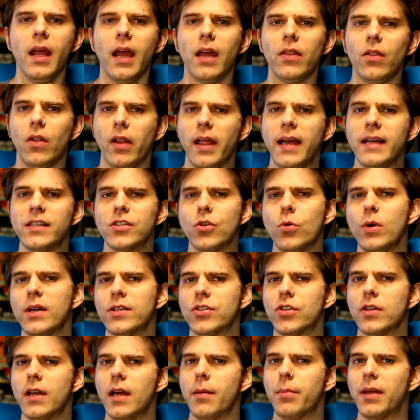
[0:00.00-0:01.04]
And the last
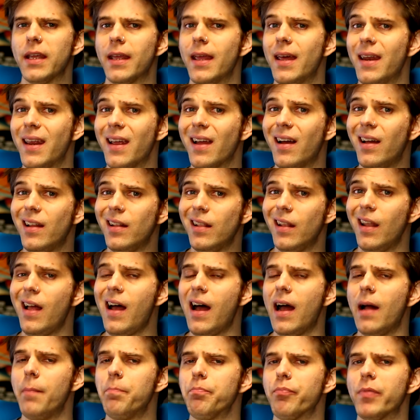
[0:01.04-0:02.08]
question I've been getting a
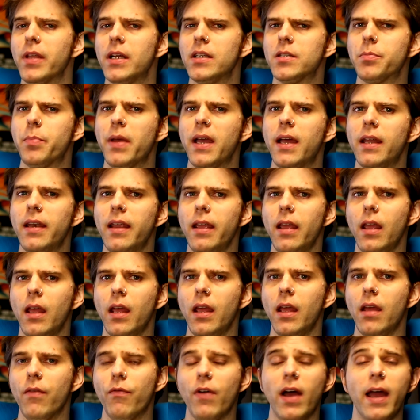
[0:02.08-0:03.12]
lot has been
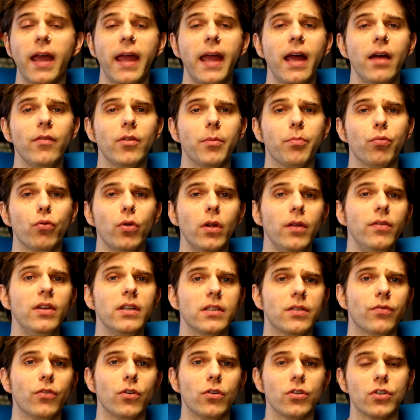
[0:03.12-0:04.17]
if I have a
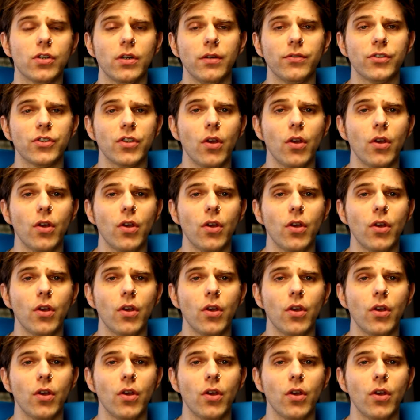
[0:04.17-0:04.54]
previous version of